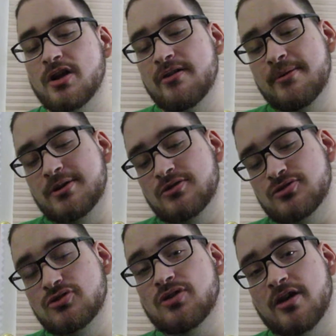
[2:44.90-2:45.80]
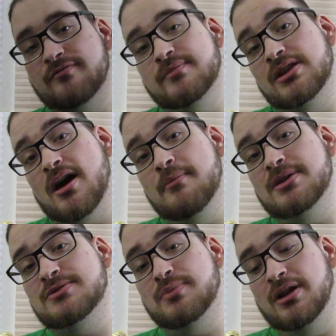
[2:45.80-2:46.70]
let me know what you thought of them in the
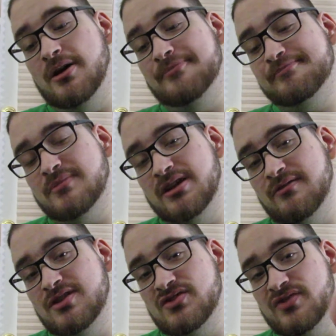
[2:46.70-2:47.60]
comments below. Give this